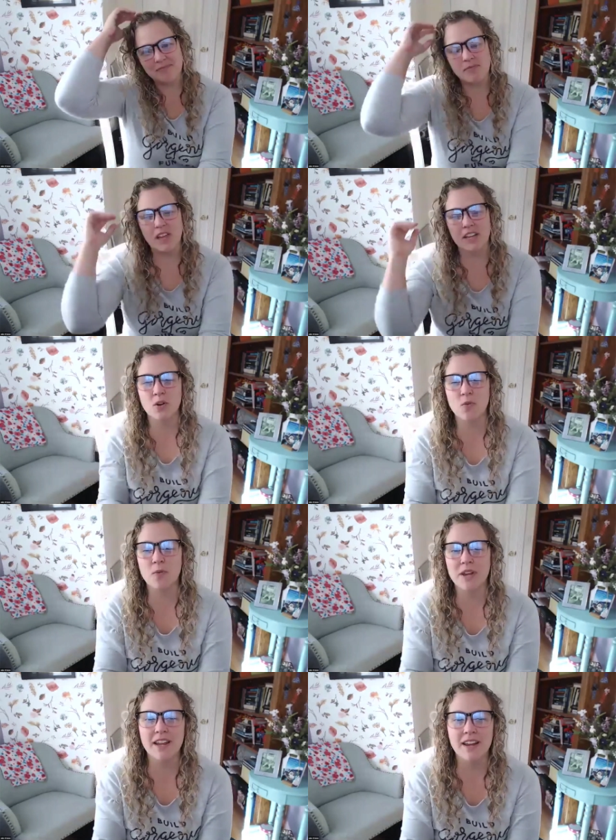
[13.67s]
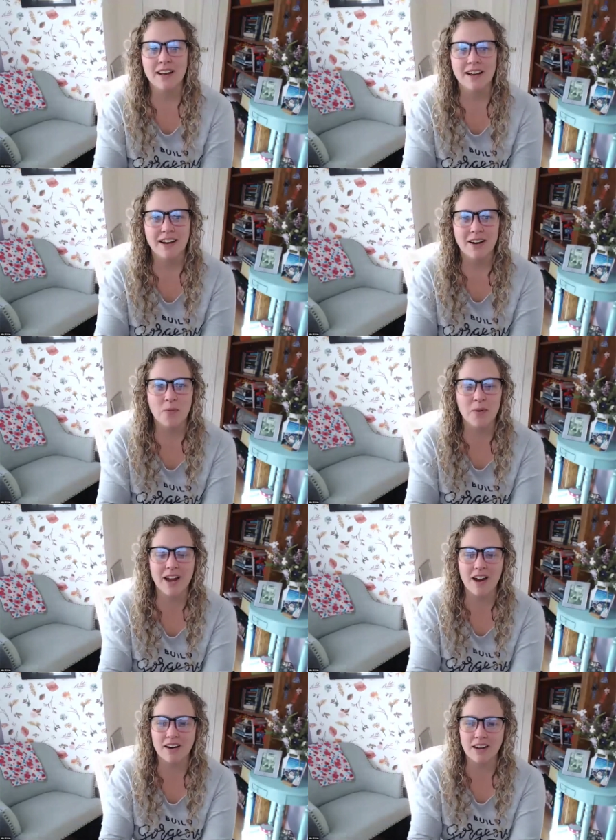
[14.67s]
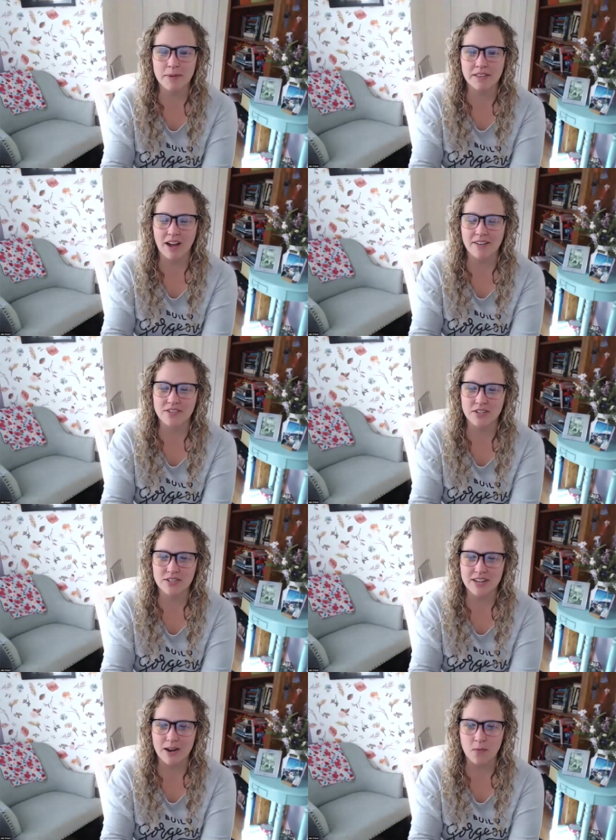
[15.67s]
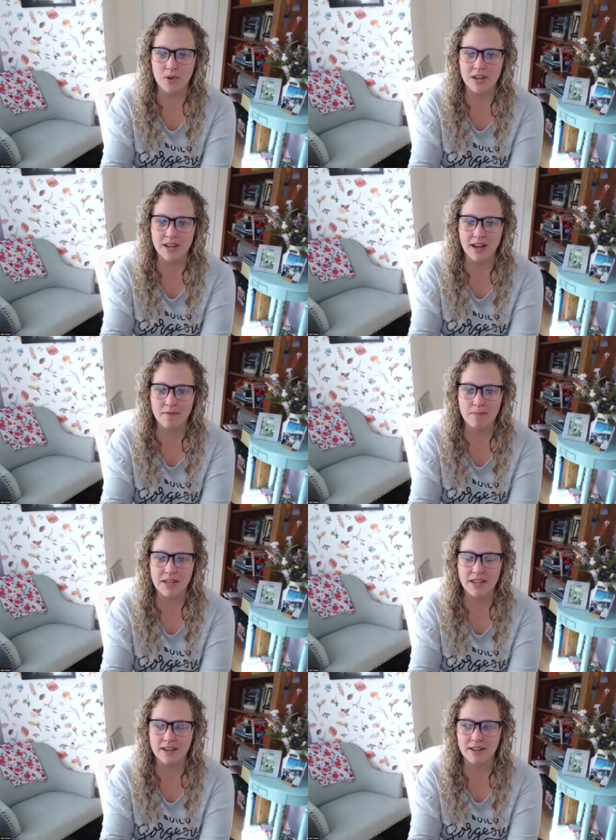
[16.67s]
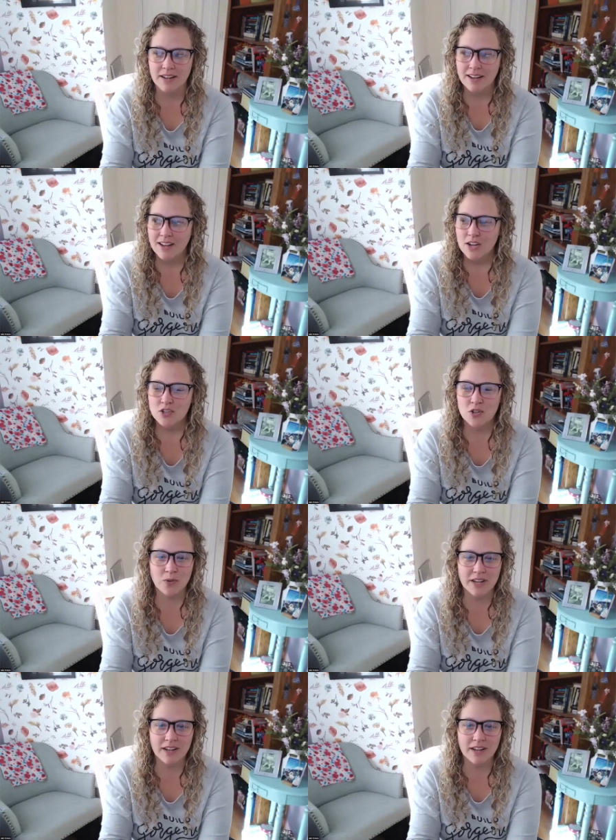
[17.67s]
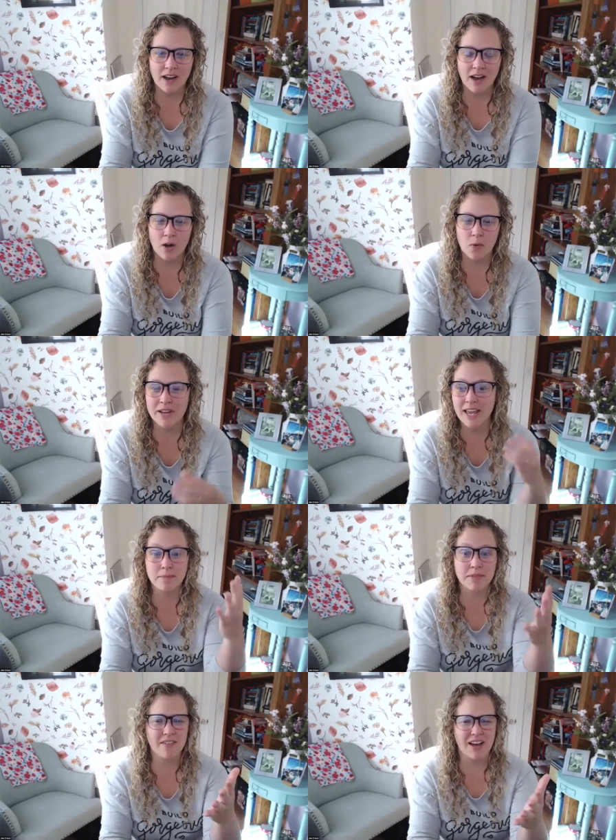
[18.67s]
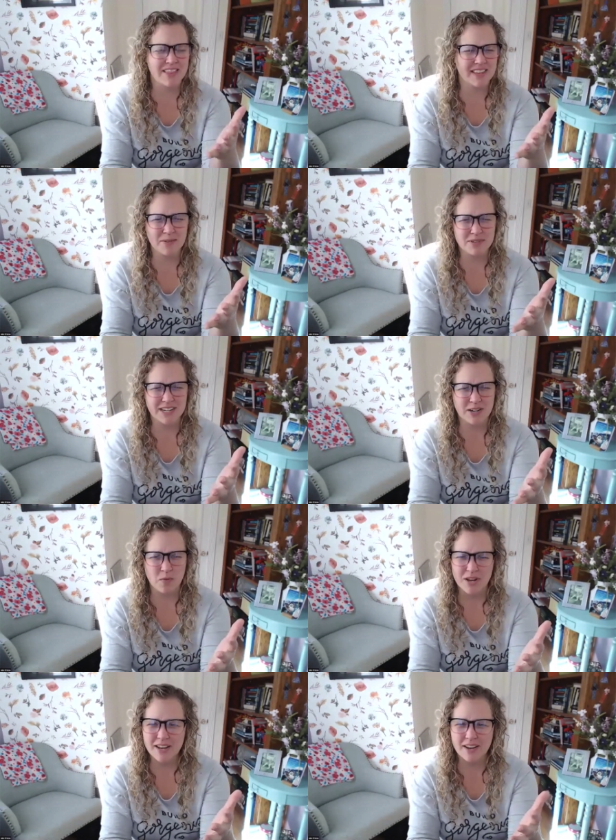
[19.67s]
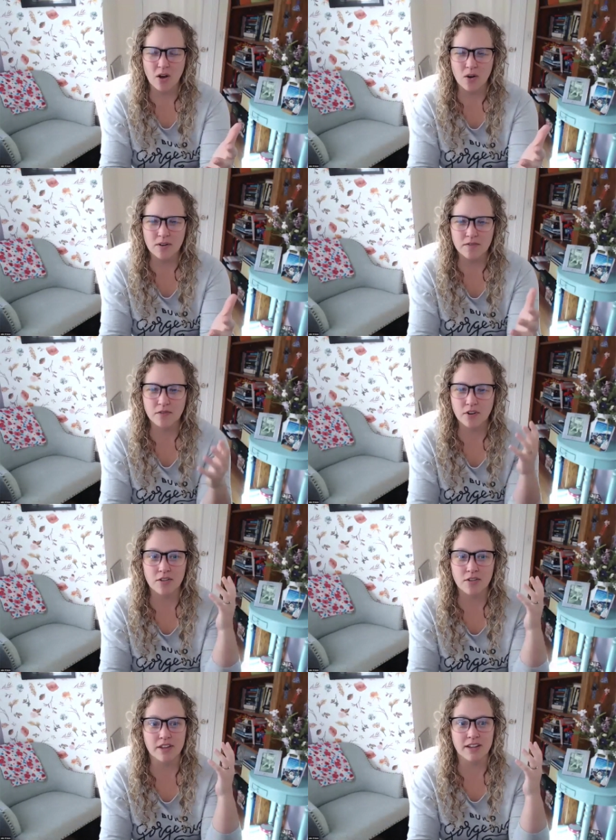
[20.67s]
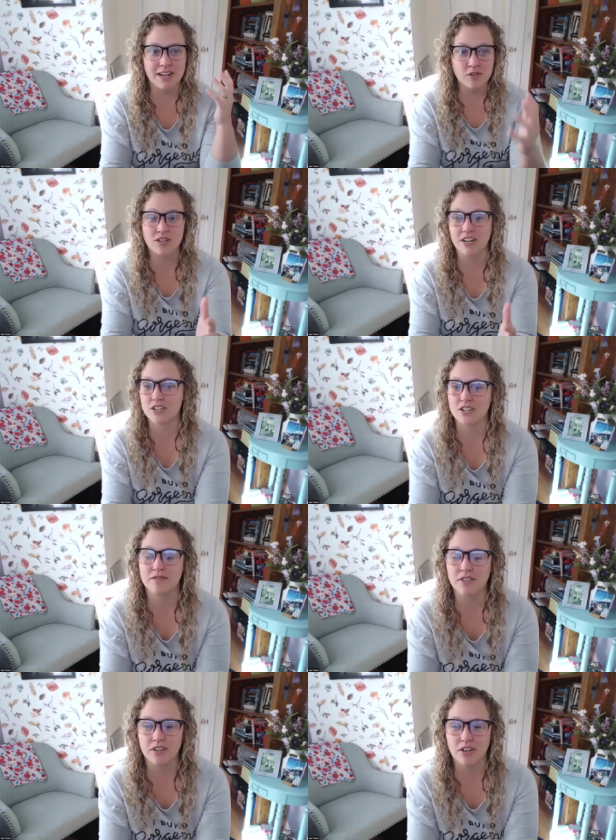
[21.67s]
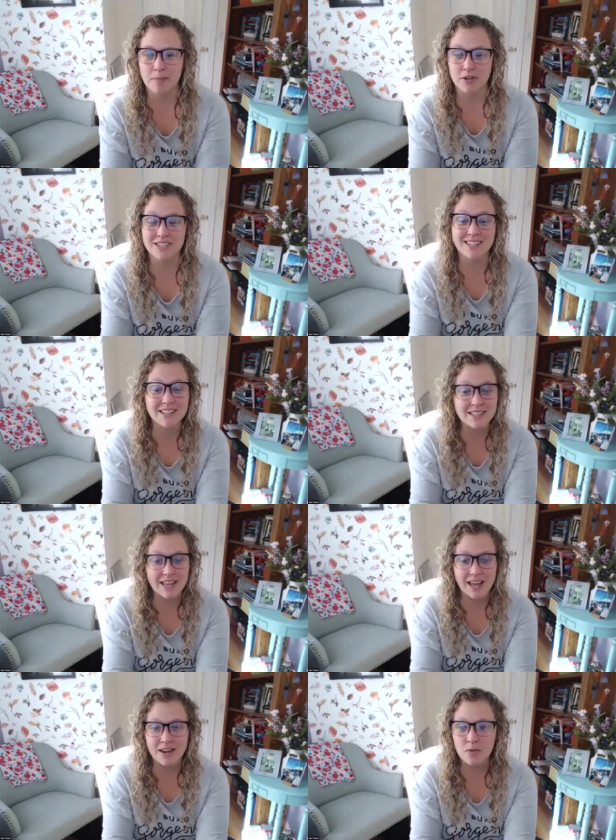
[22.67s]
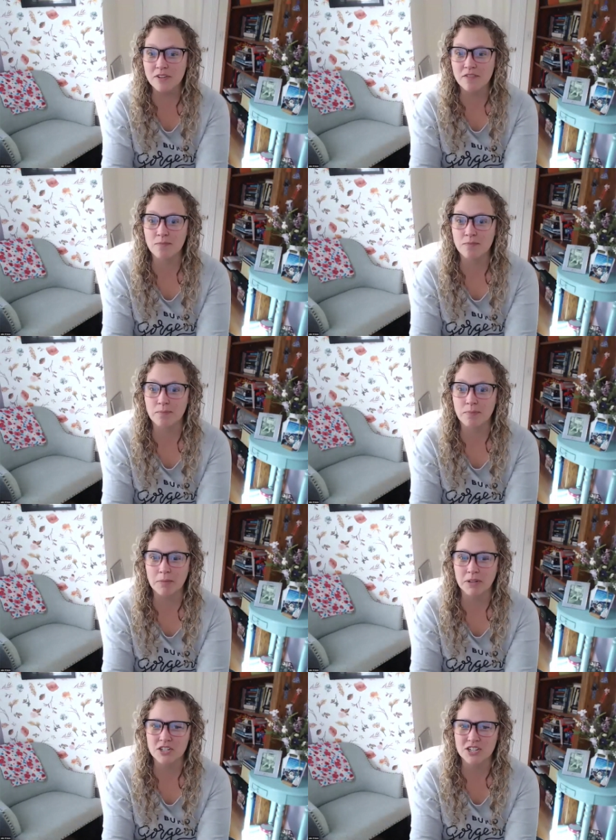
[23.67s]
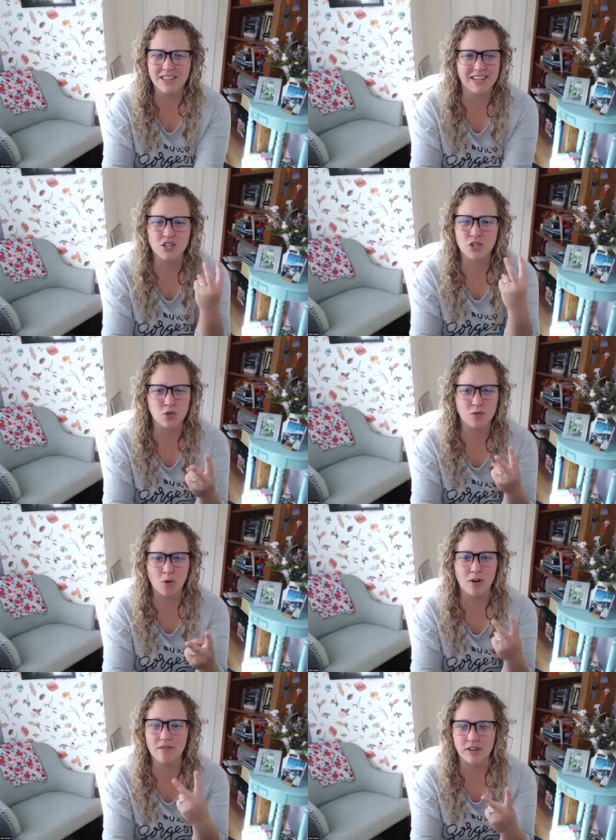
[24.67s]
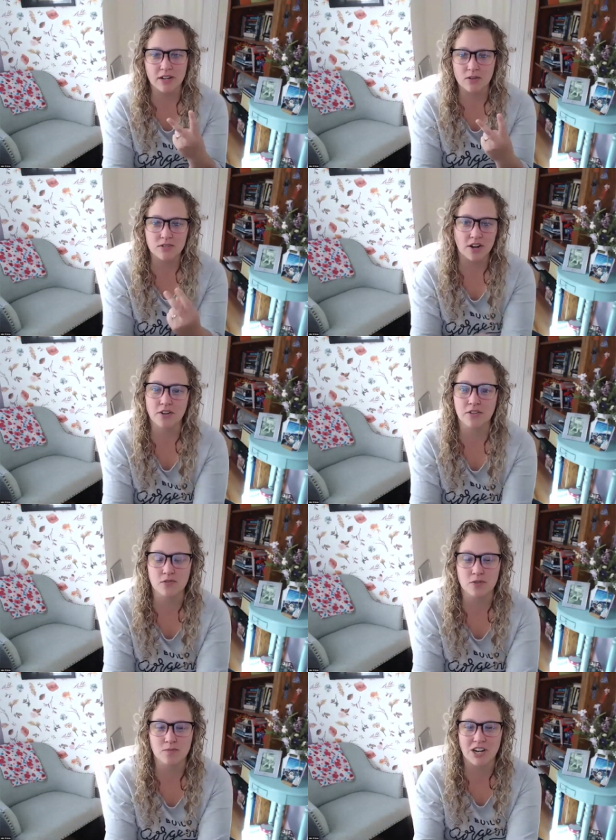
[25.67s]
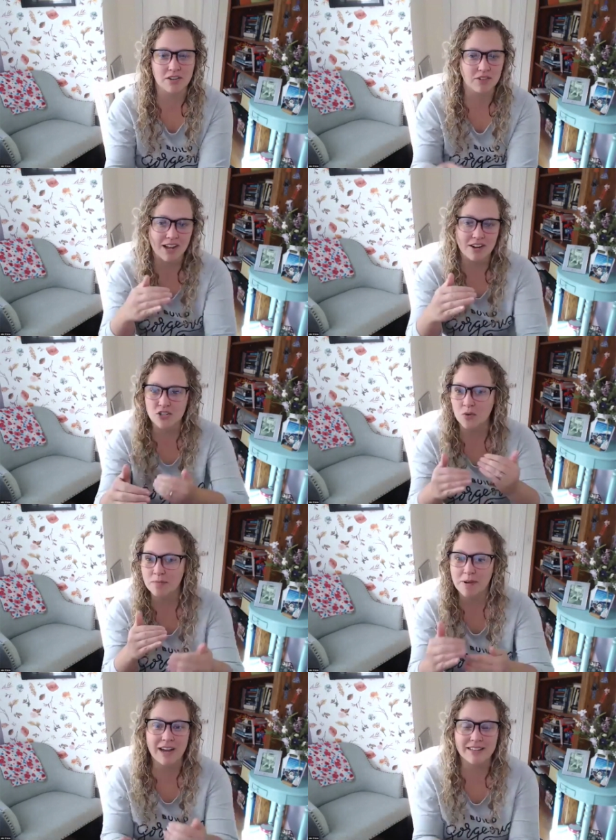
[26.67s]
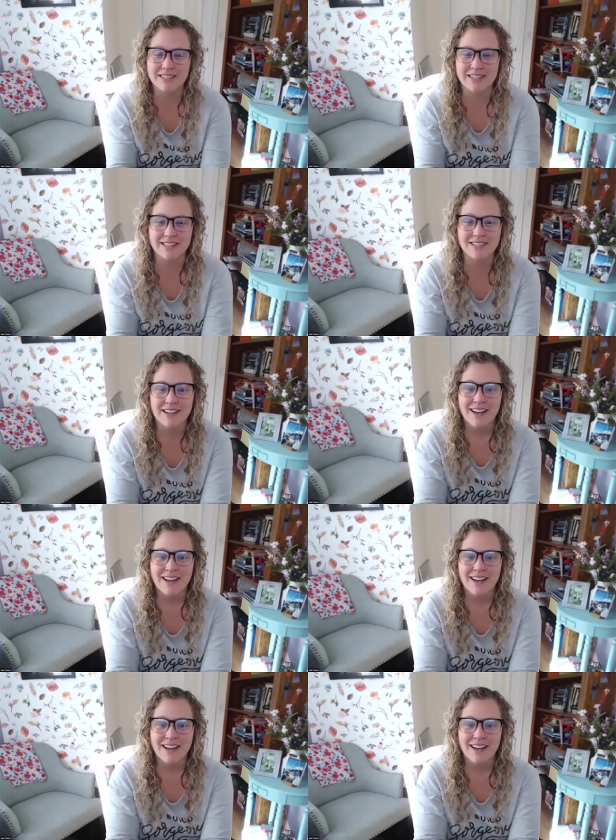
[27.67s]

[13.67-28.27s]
Super so excited. We, we are coming live to you today. We have been doing, uh, we came live, I think it was like a week ago for the introduction of Funnel Upper. Since then, we've published, I think, two more videos on our YouTube channel, kind of yep. showing behind the scenes.